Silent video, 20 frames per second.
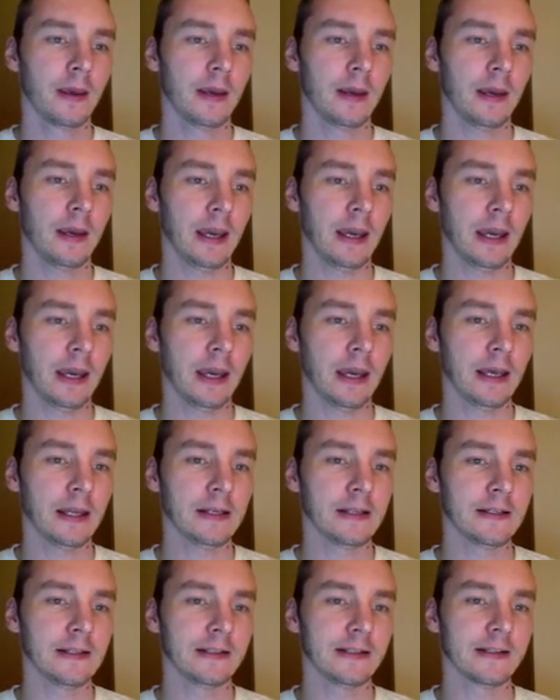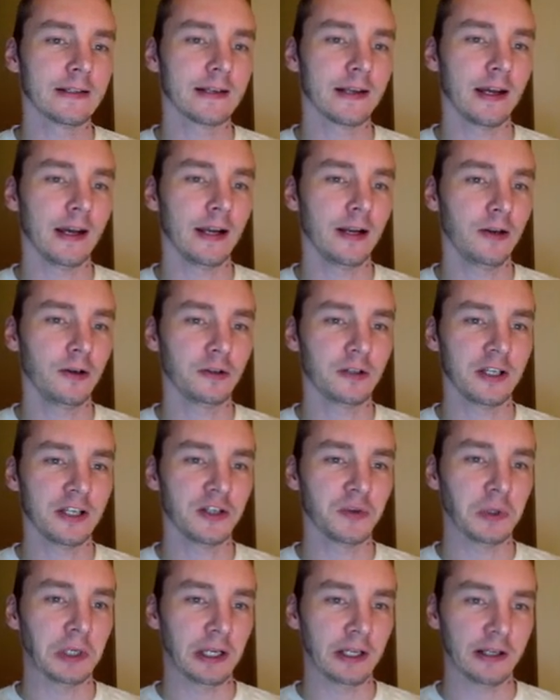And I looked into it,
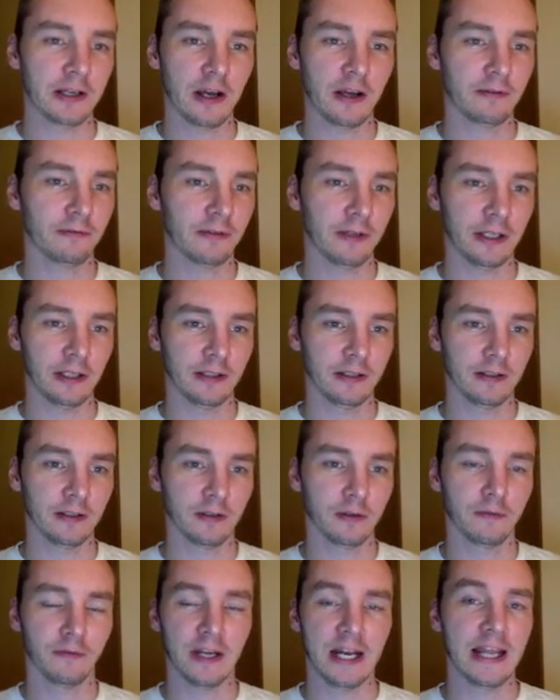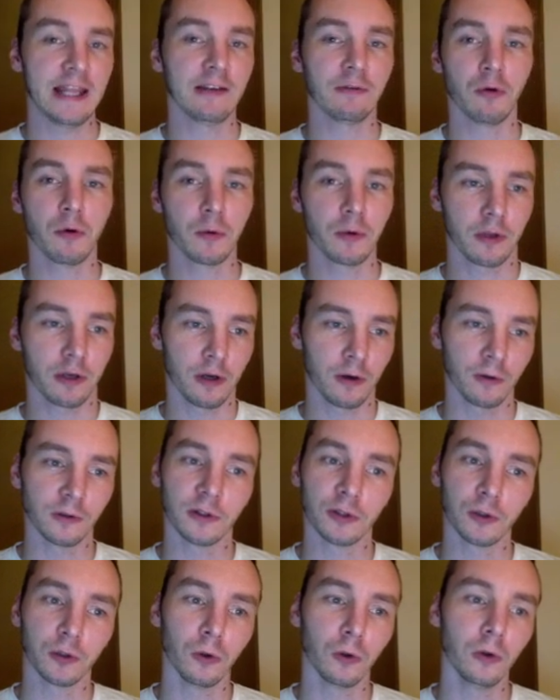and I couldn't find anything wrong with the code at
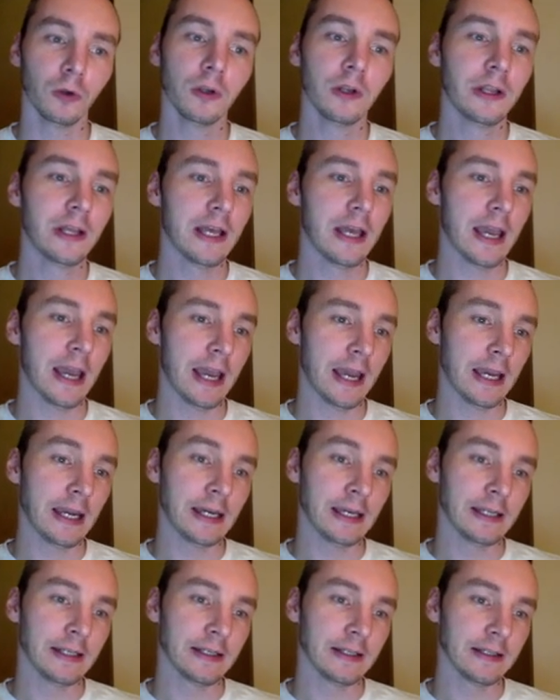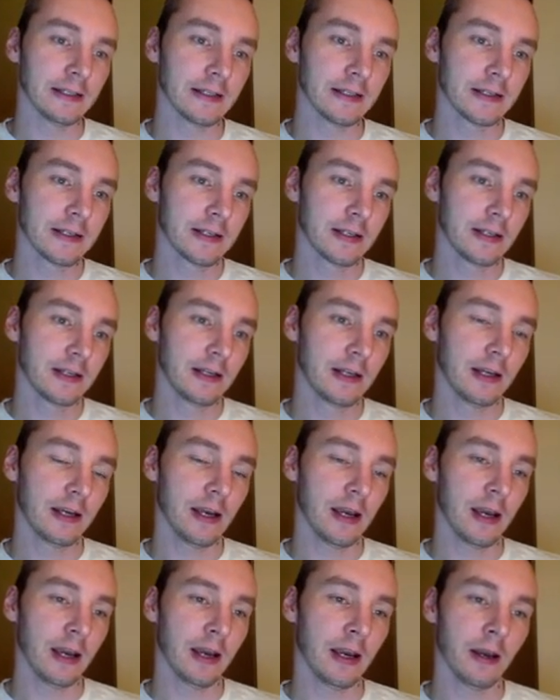all. And
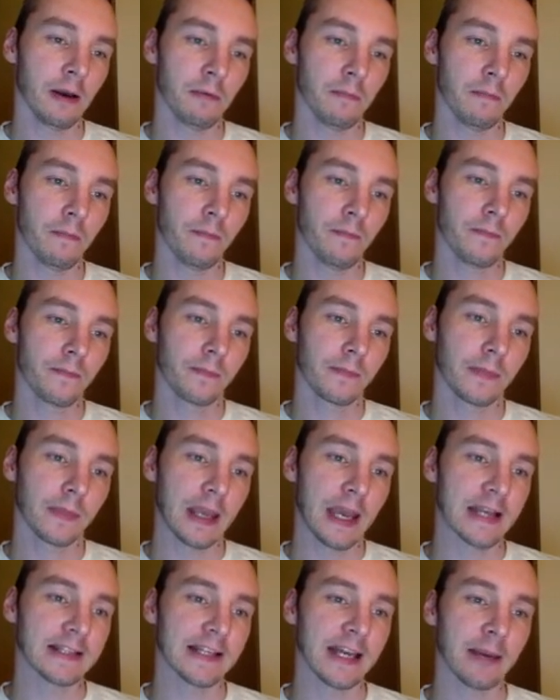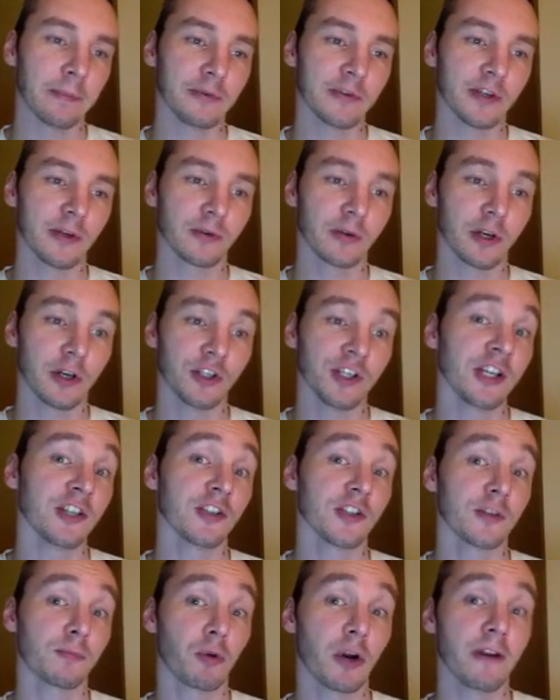as it happens, I was going to change the
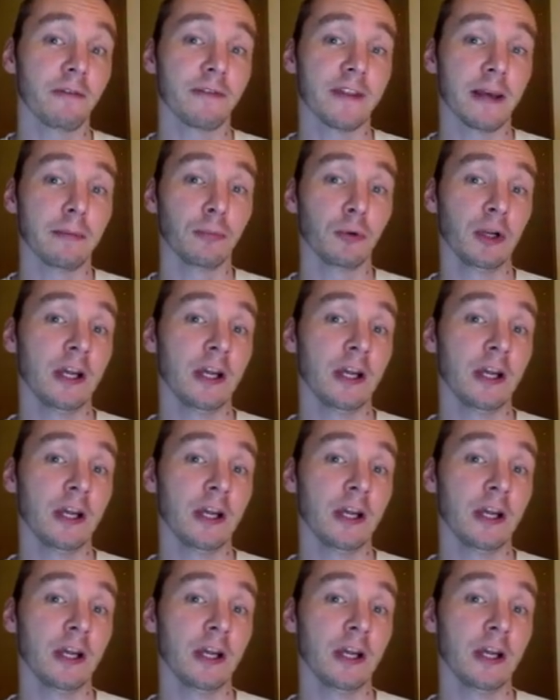sprite for that bullet